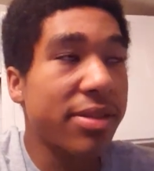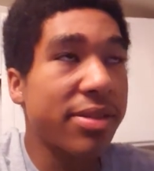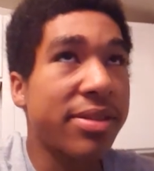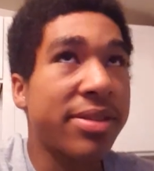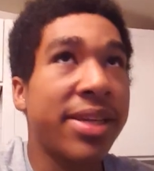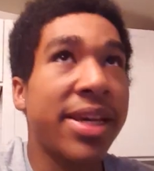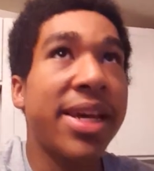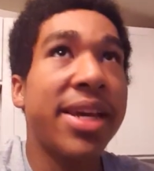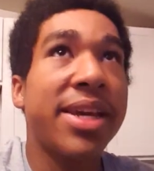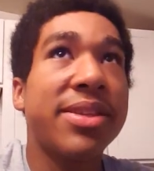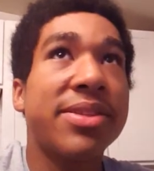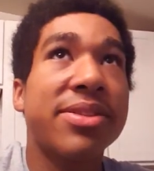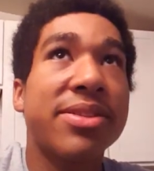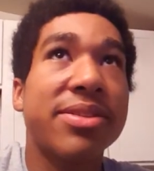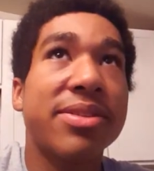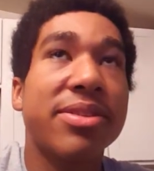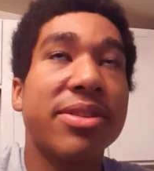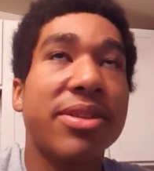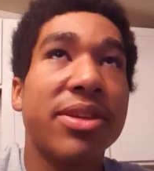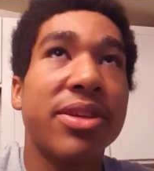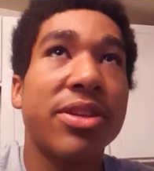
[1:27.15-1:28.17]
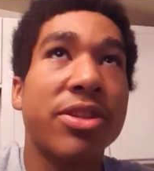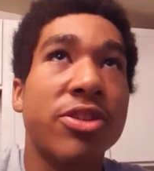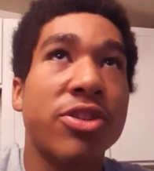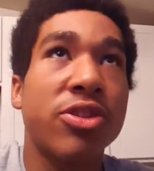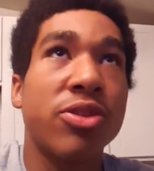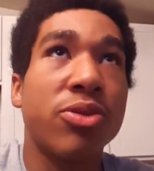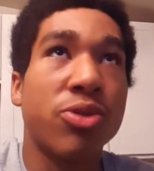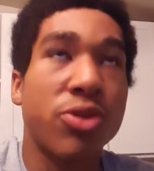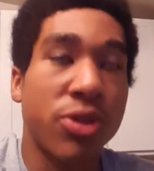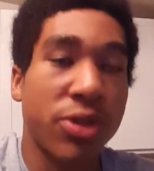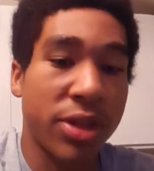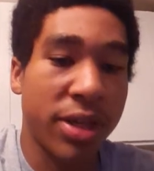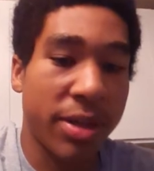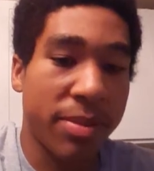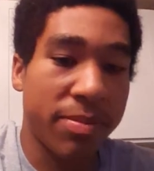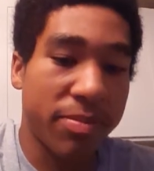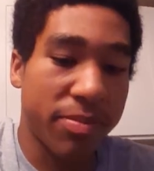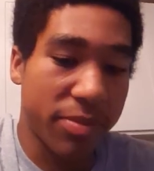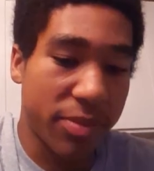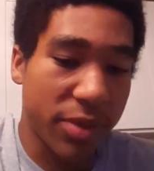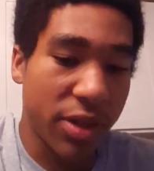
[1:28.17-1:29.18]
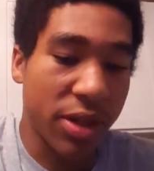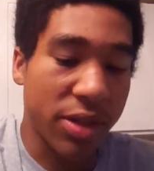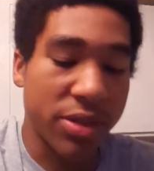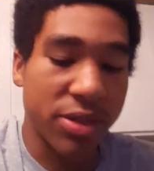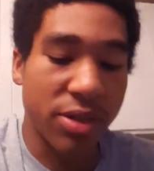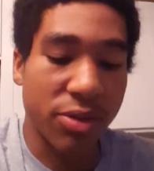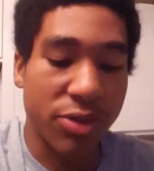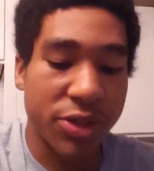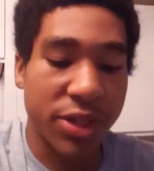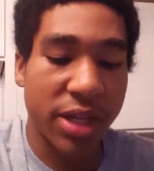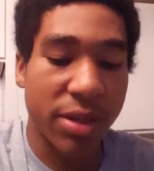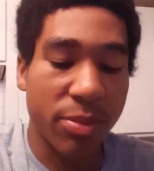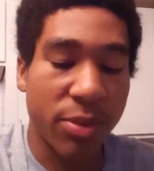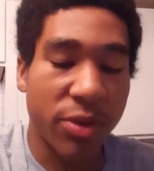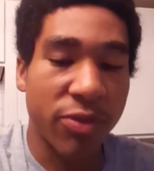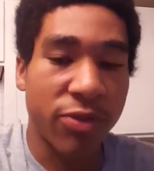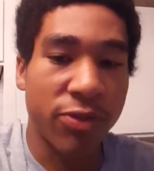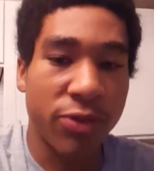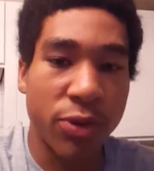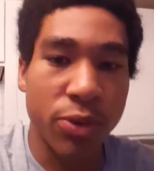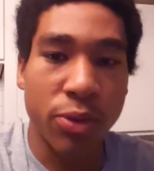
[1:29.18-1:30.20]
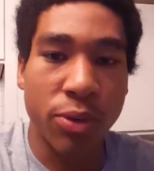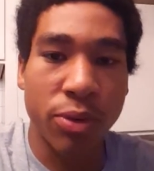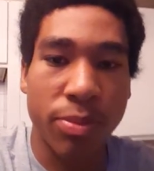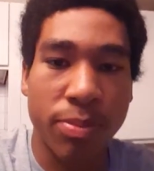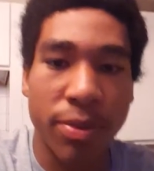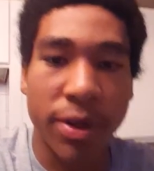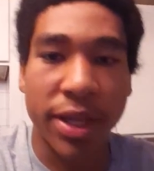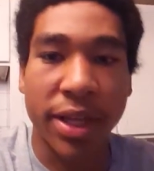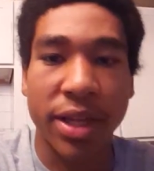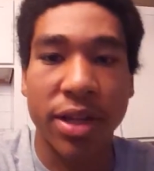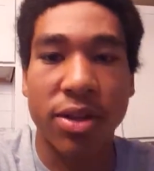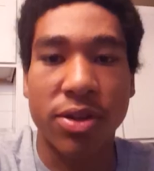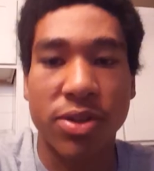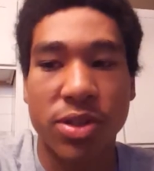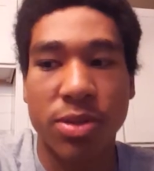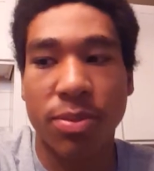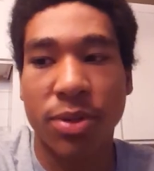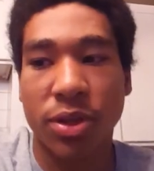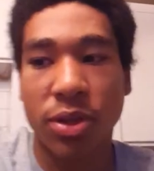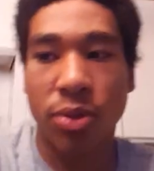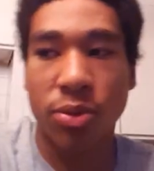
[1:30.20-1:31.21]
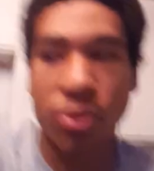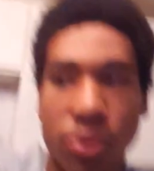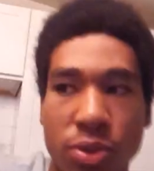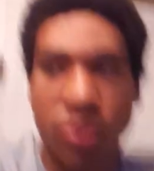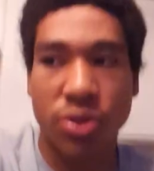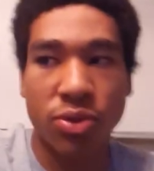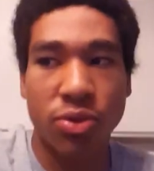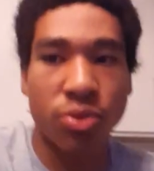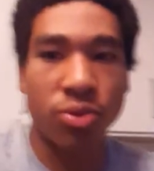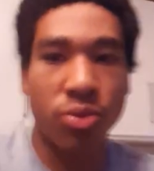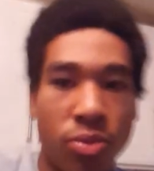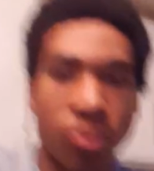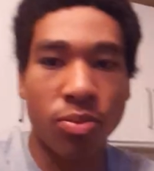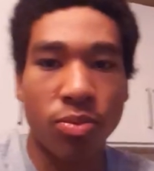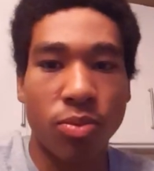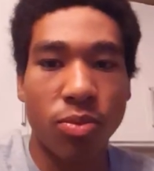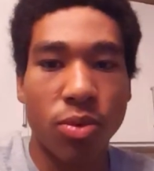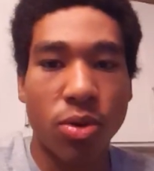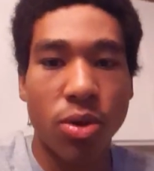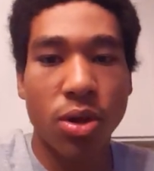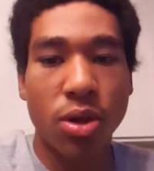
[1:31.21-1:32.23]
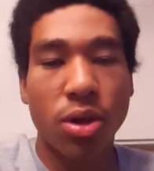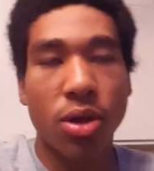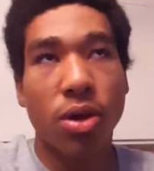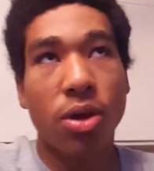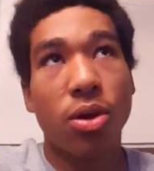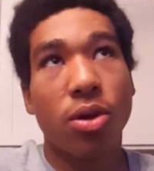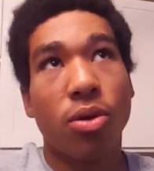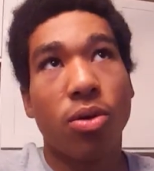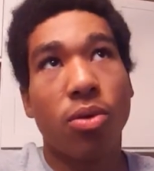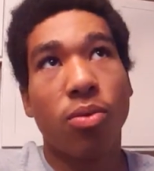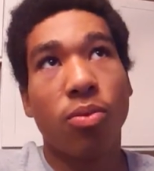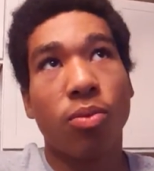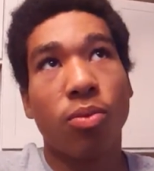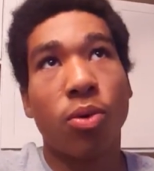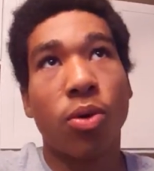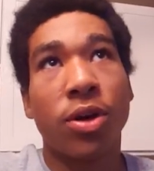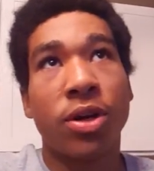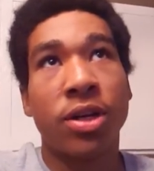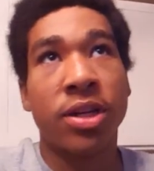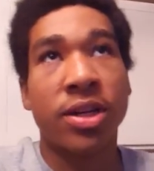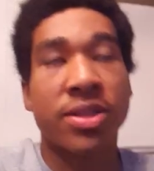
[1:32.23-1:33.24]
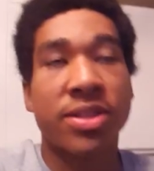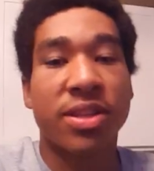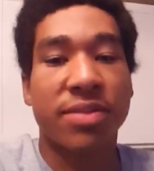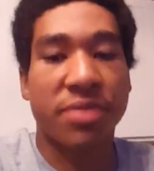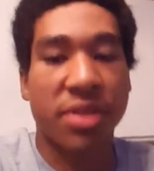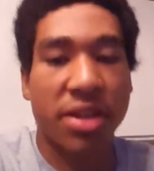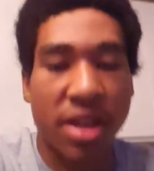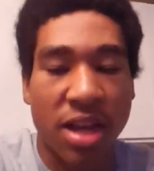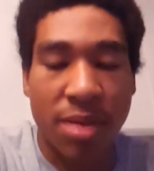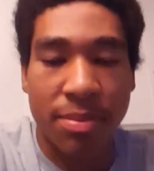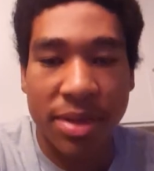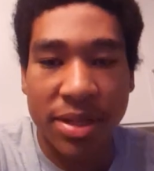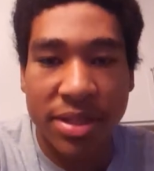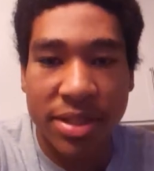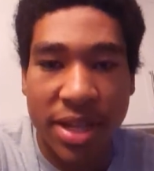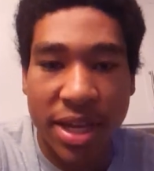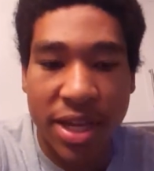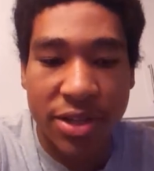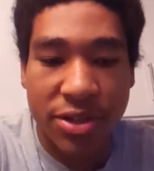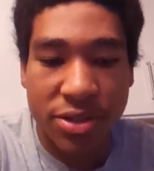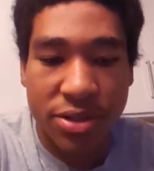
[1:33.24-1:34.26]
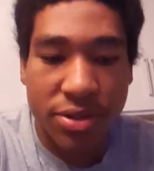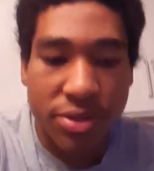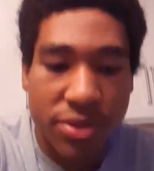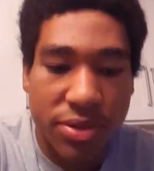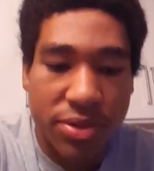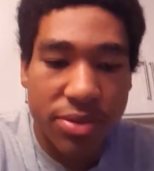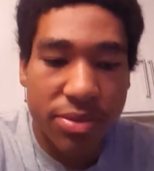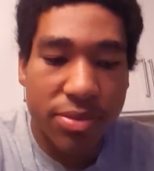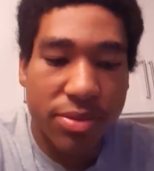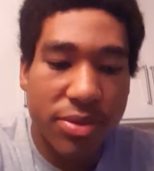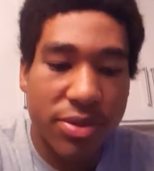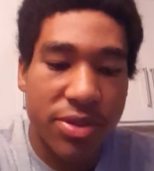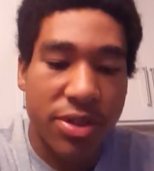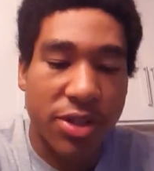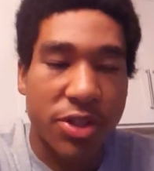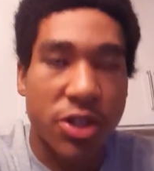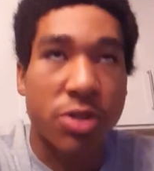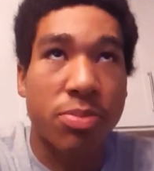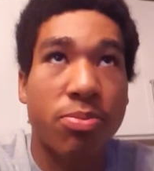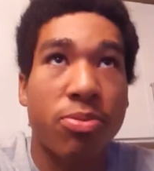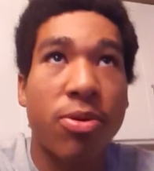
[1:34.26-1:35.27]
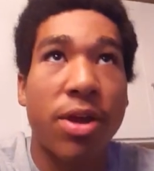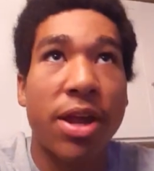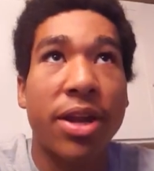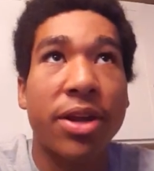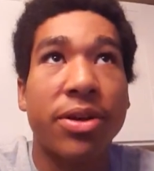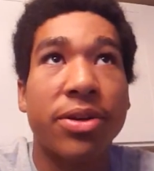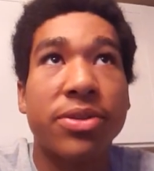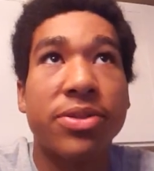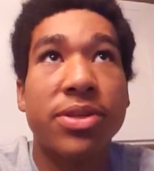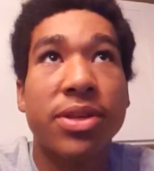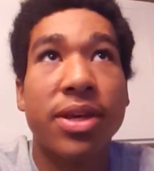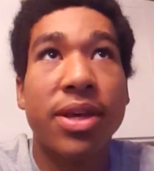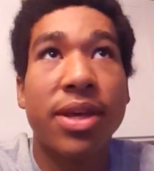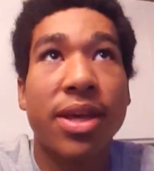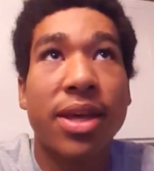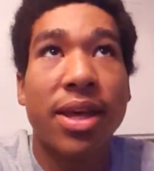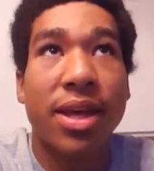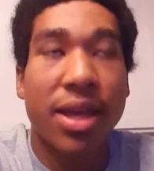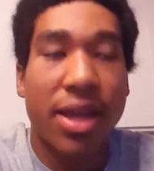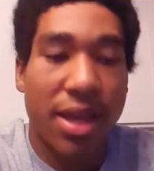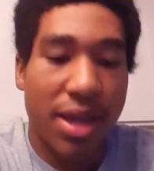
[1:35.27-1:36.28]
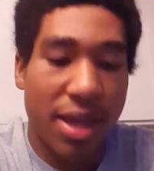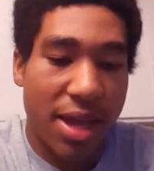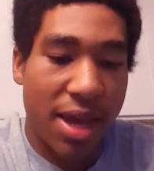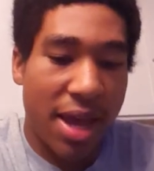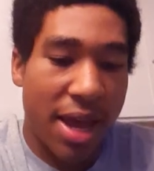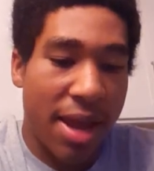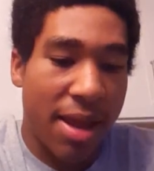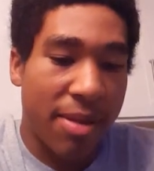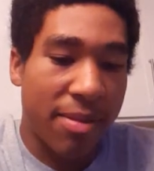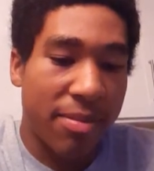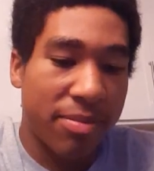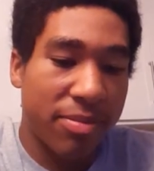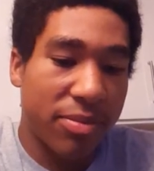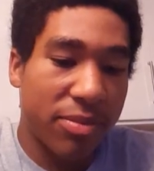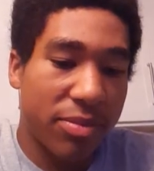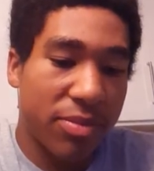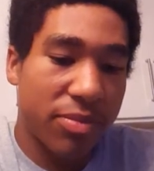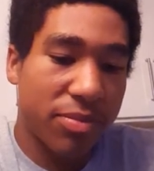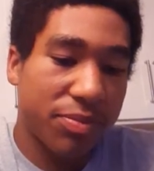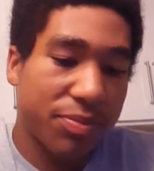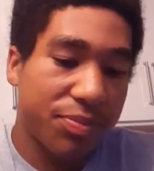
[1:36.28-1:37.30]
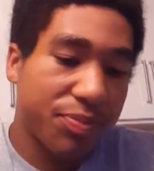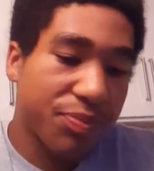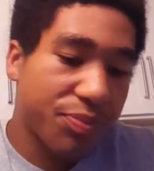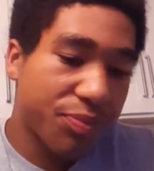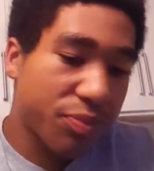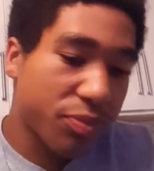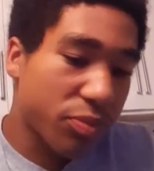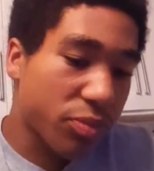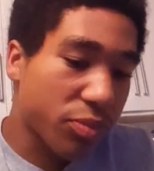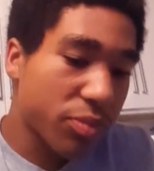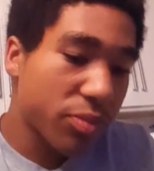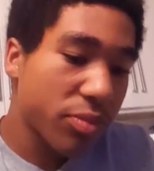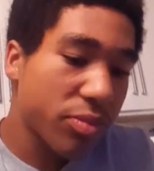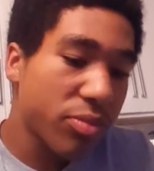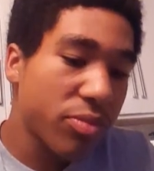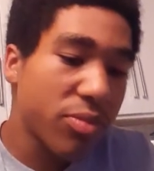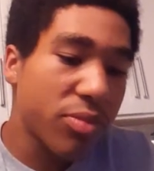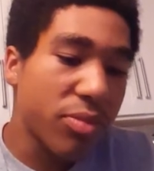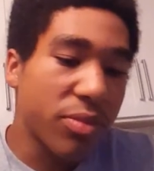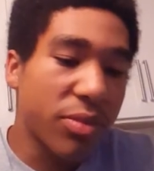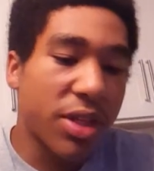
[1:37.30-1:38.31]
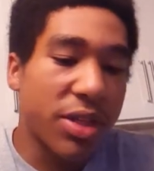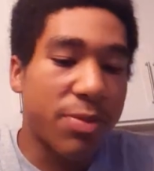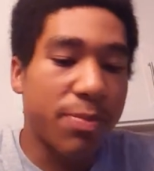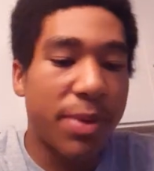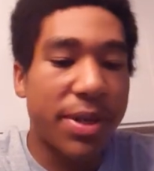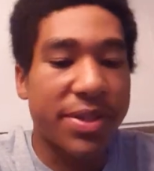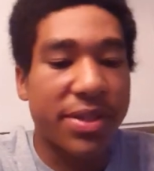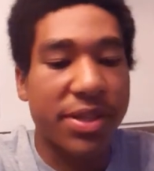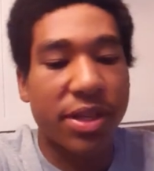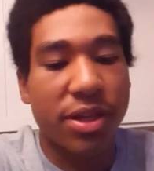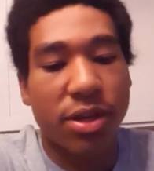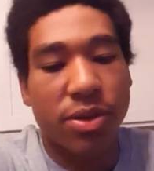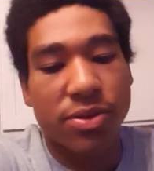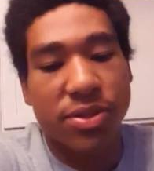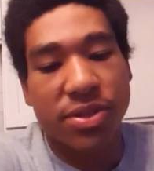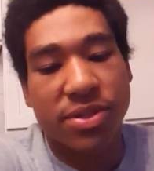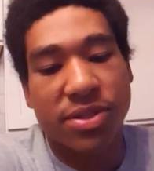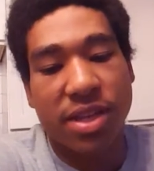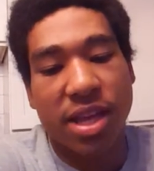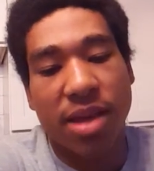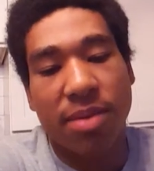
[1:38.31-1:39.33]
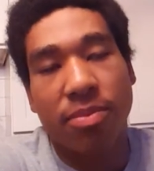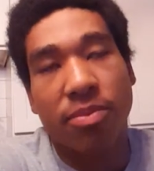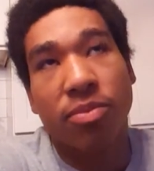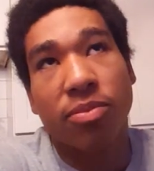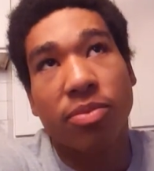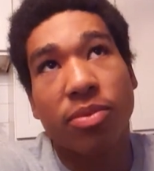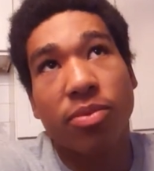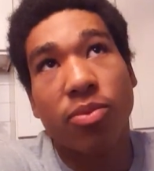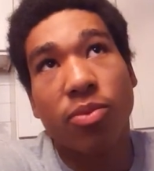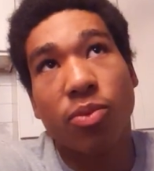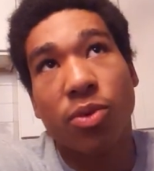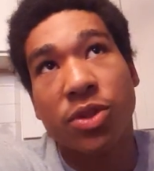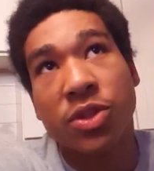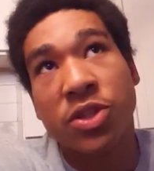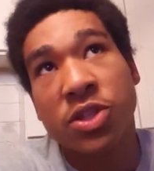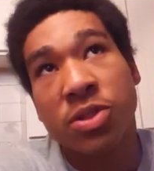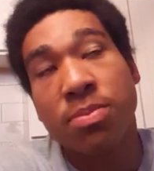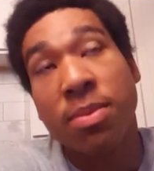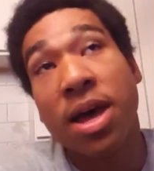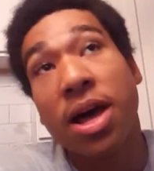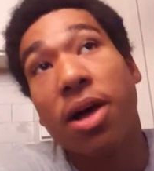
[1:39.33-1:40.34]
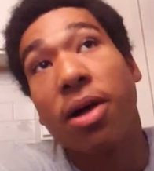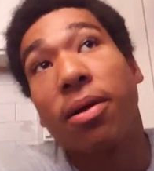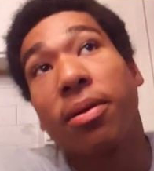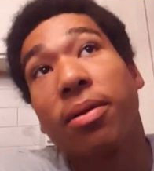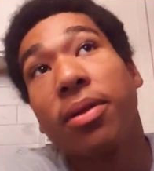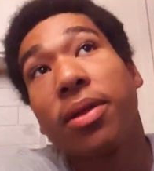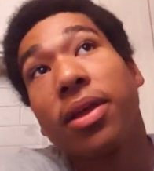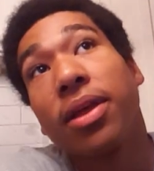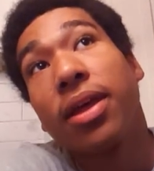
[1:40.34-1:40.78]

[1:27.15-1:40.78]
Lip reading: taste is usually associated with food, but it can also be used to warn us of incoming dangers, such as predators. And this basically goes the same with smell,